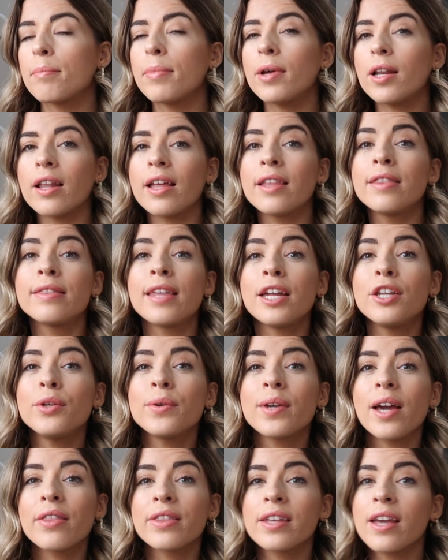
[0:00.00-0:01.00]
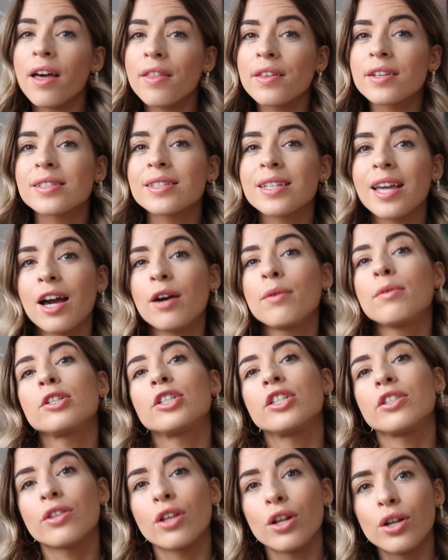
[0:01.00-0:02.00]
But then you get the other scale,
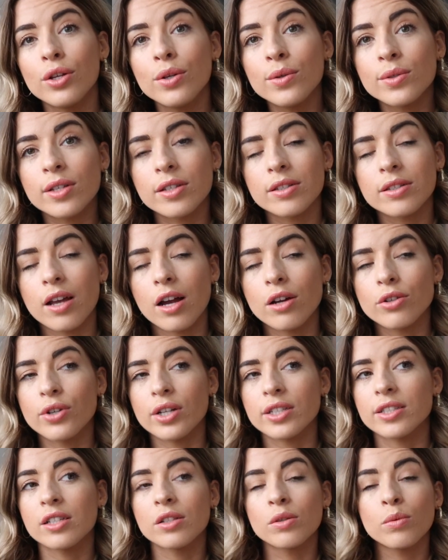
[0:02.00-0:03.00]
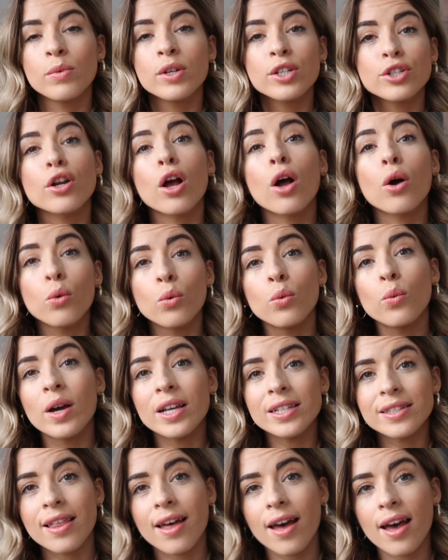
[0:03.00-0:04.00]
which is the looser style dresses, which are
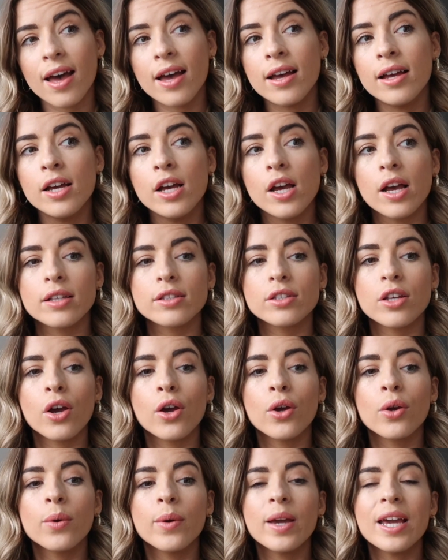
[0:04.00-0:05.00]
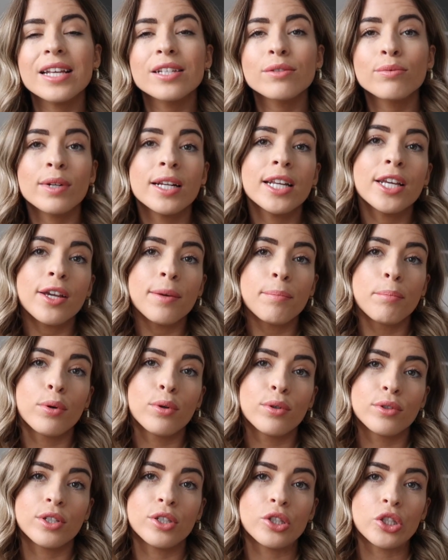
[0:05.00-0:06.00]
always there. So it's really
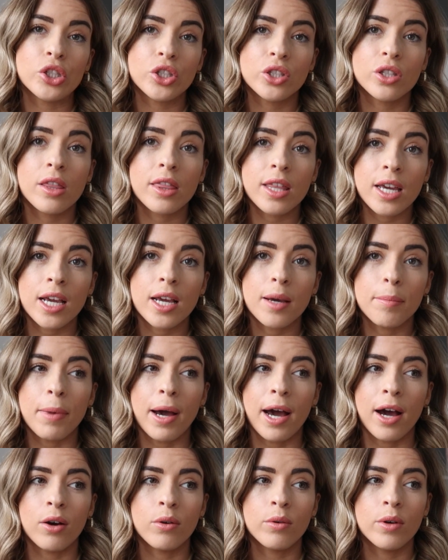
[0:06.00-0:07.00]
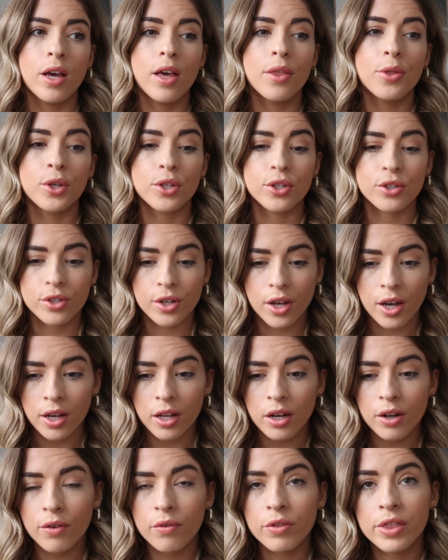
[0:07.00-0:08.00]
important just to think about the
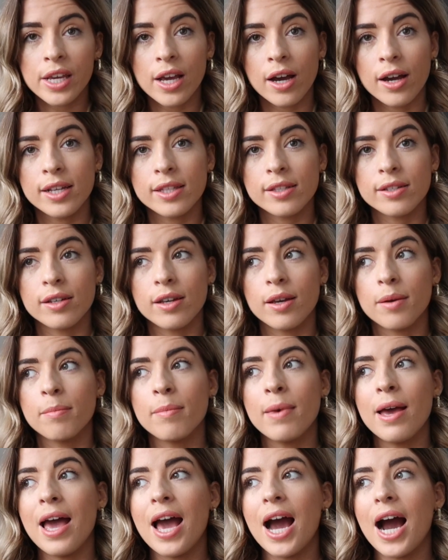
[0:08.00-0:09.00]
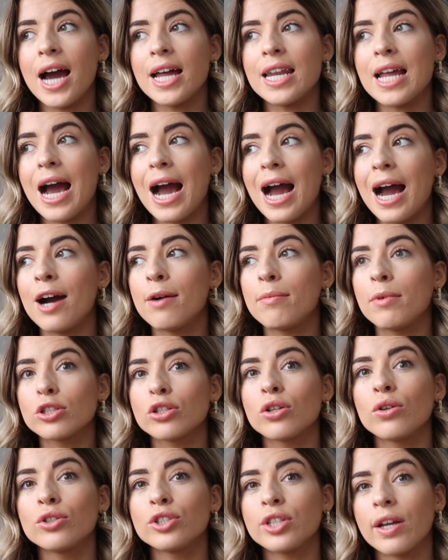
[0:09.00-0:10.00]
style of the item and how
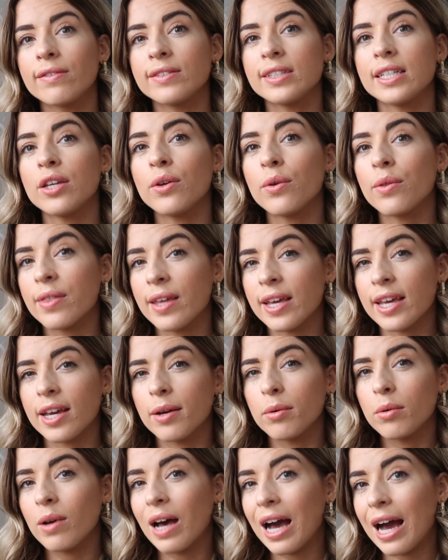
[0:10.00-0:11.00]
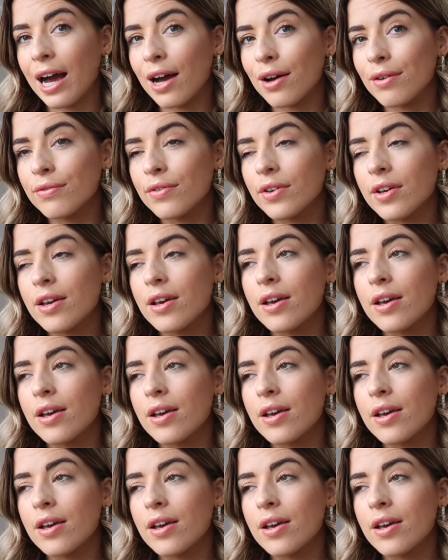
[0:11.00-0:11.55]
much longevity you think it will have.